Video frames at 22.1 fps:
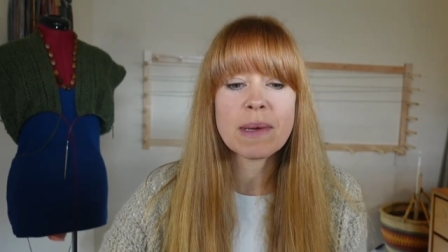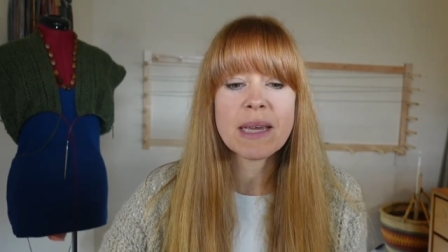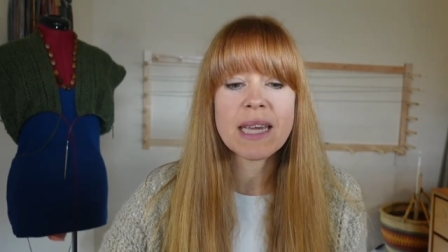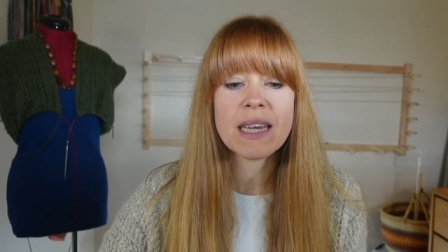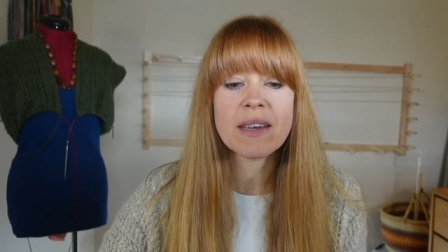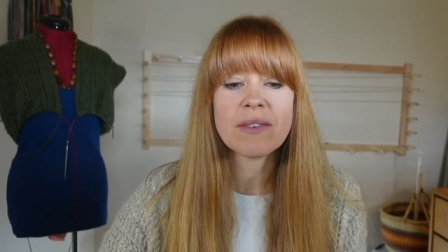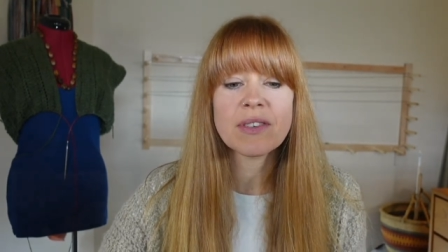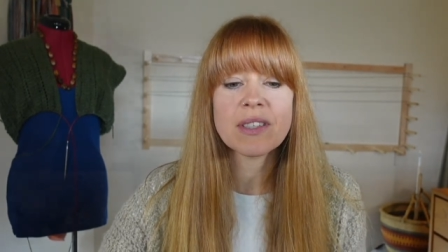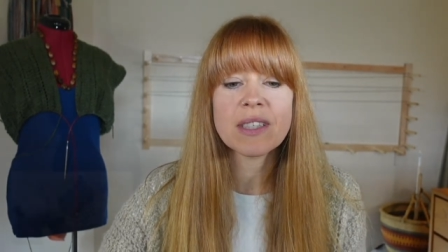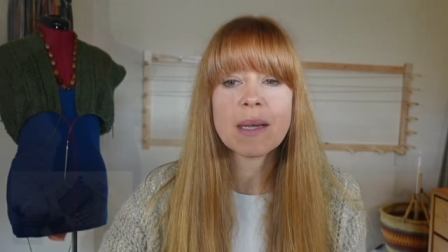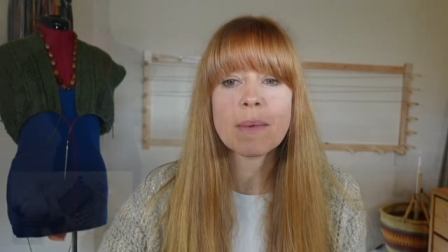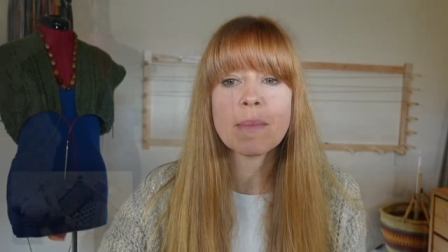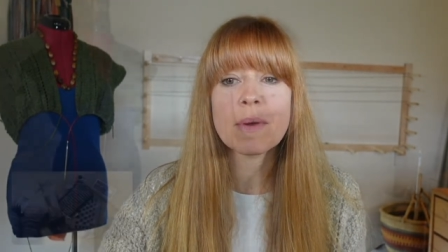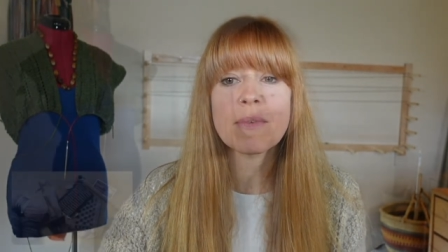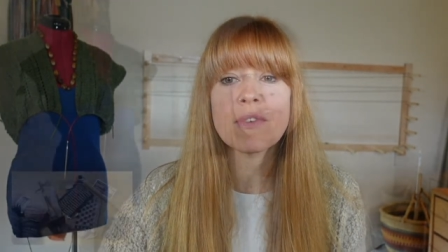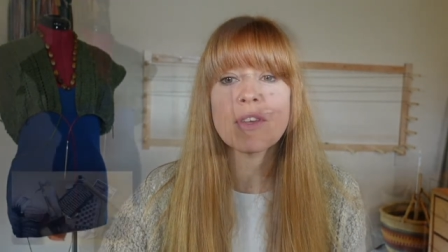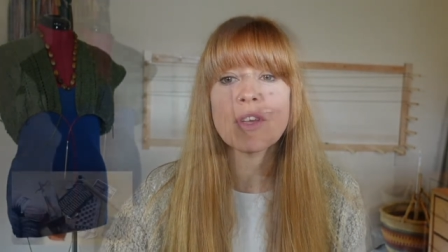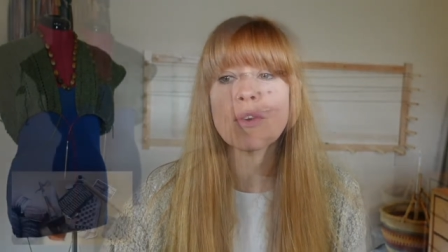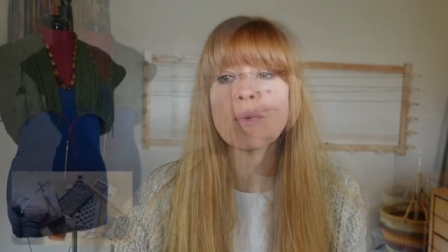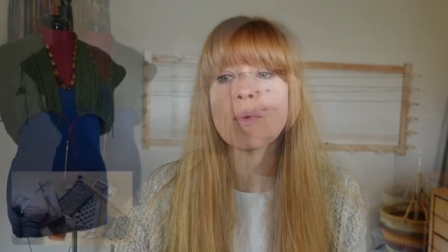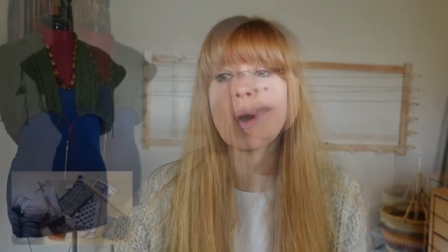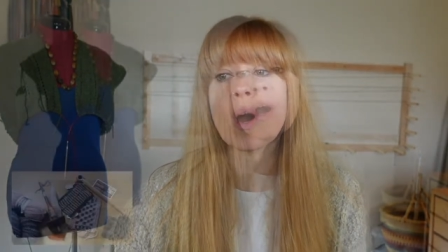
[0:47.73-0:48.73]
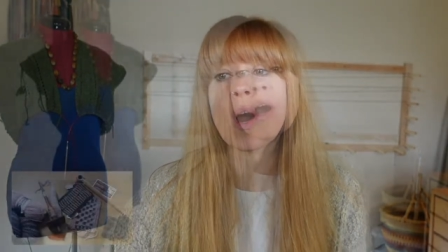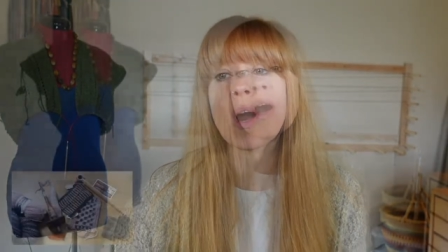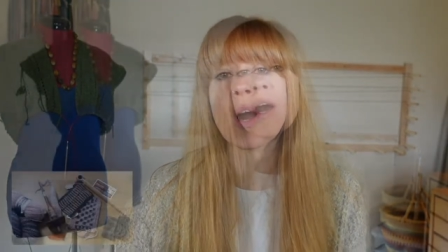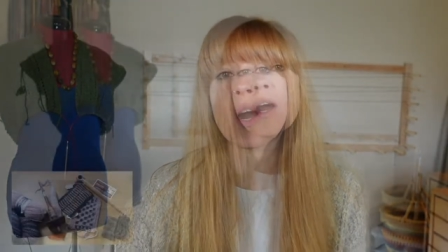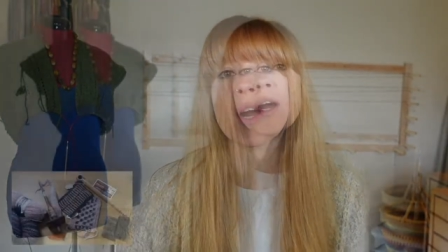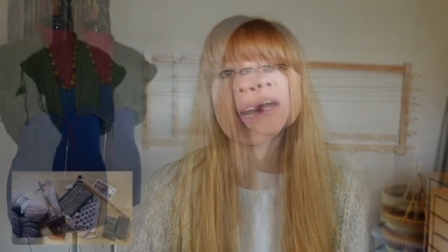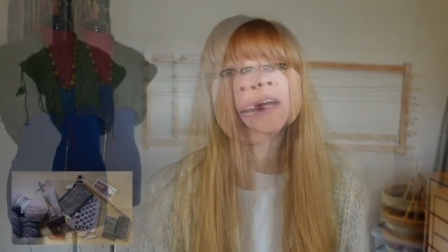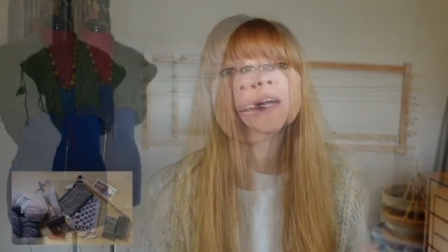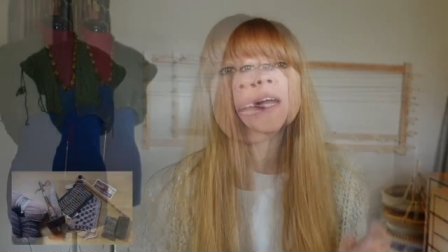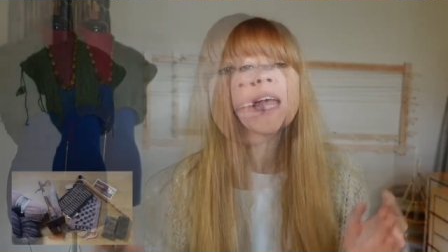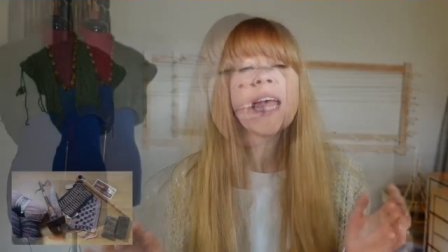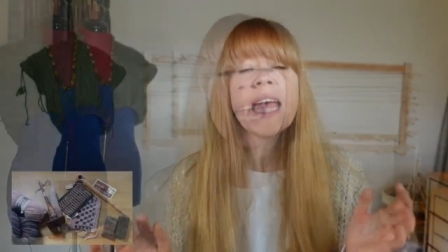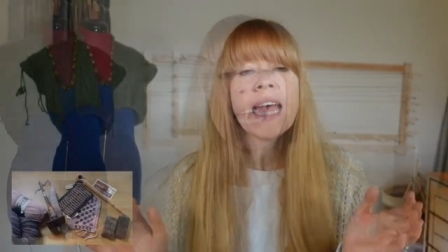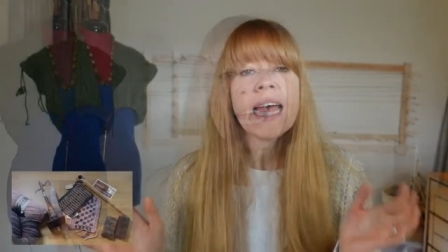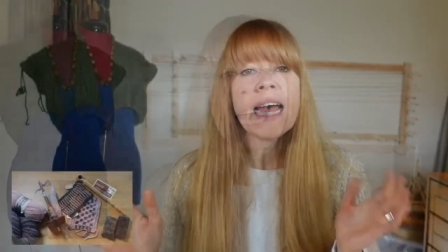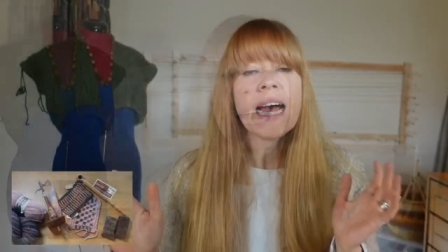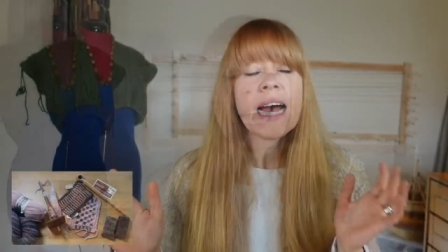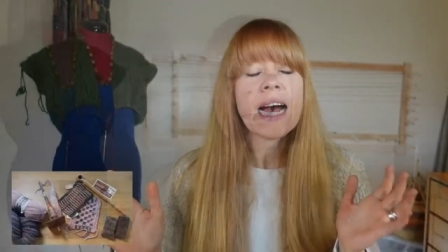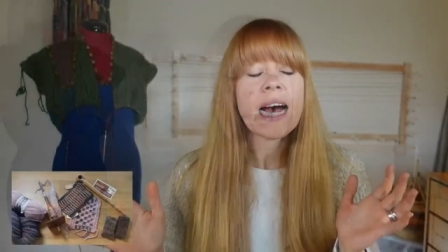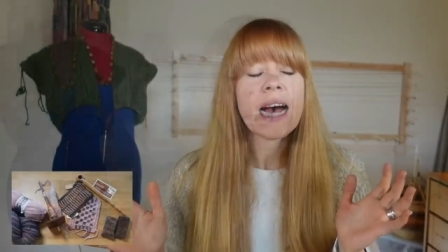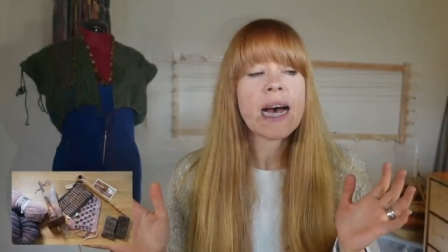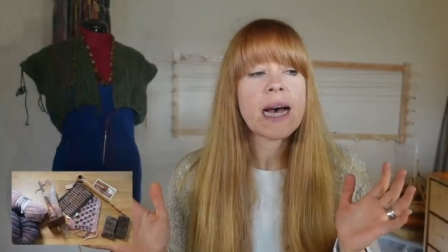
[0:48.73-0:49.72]
If some of you are
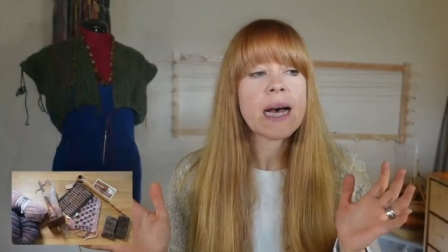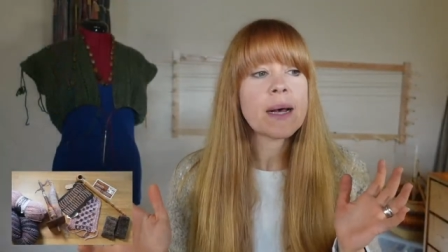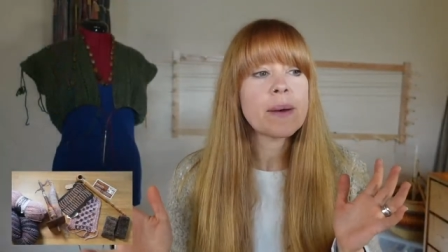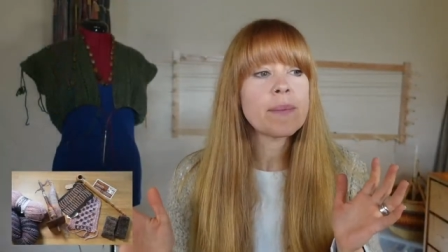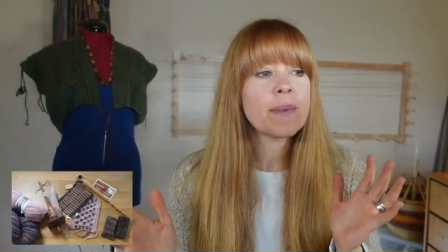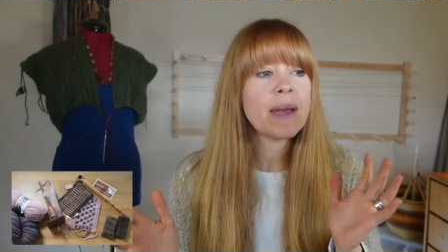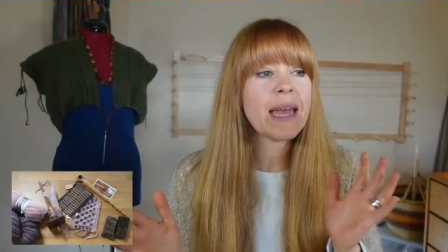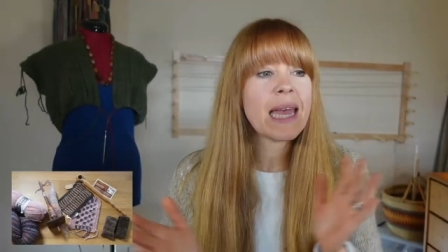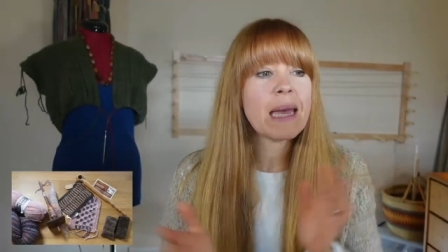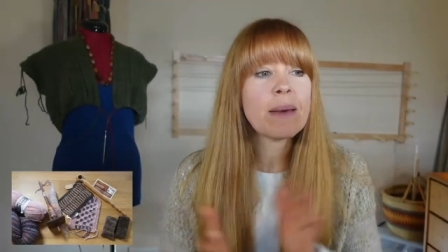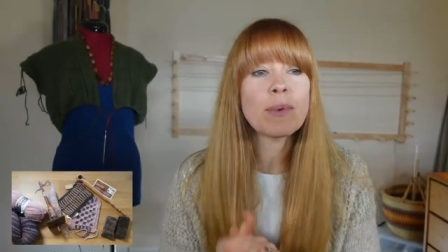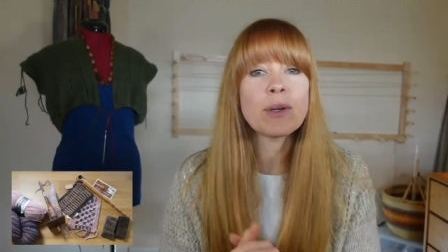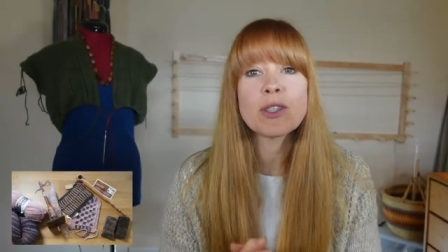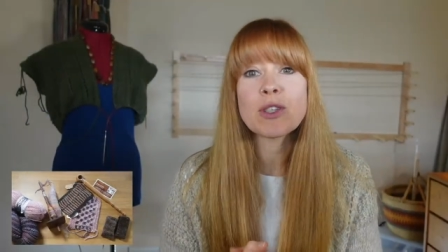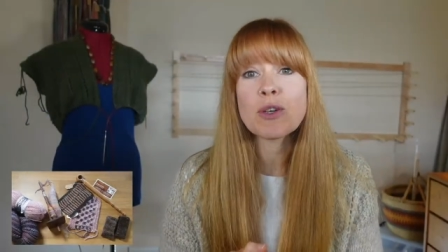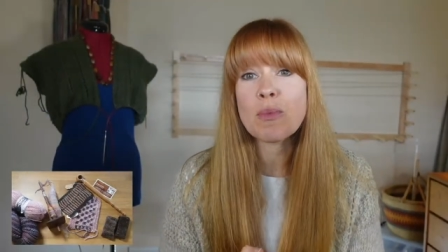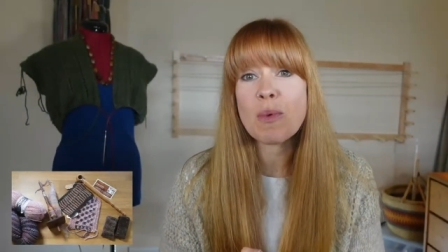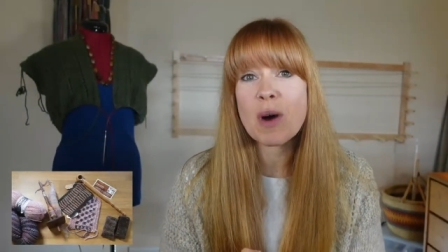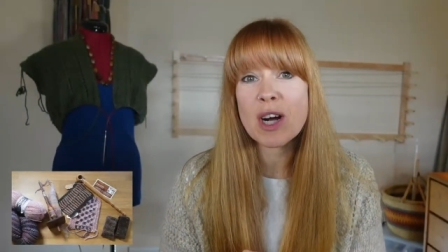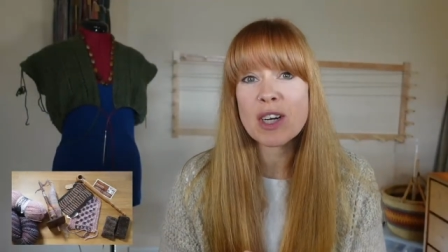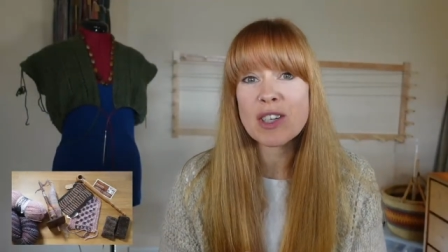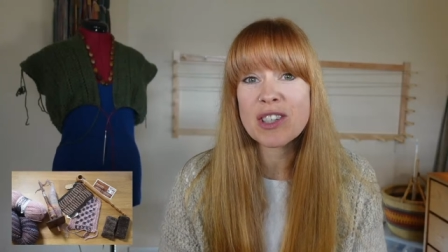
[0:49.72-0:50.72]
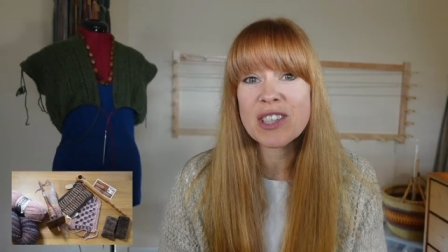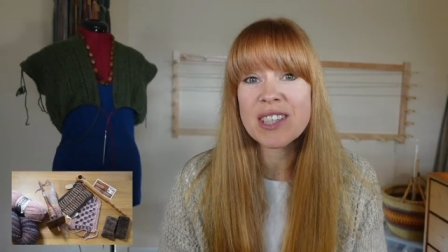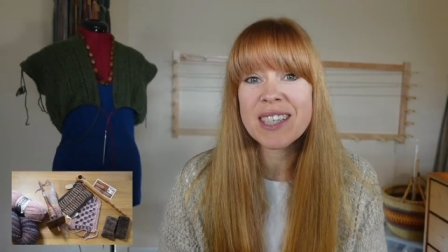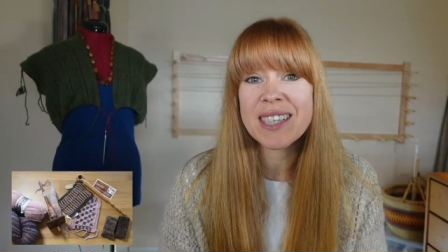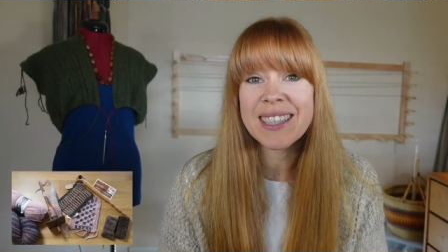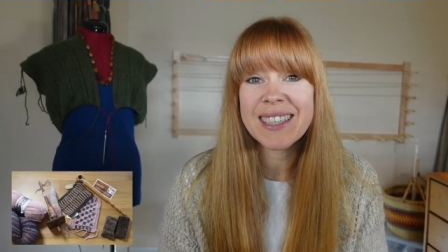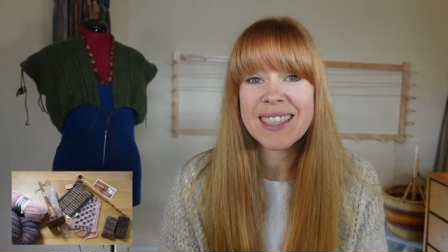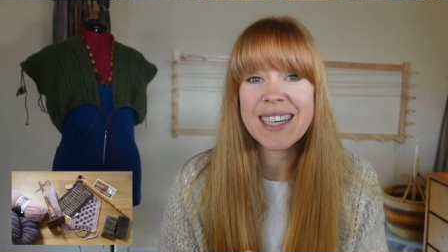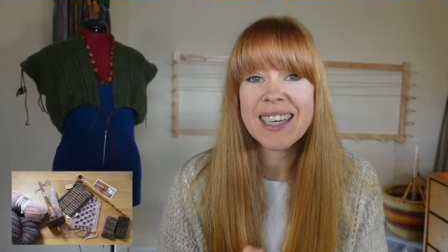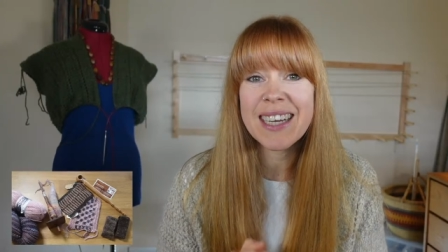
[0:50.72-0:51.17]
um, able to watch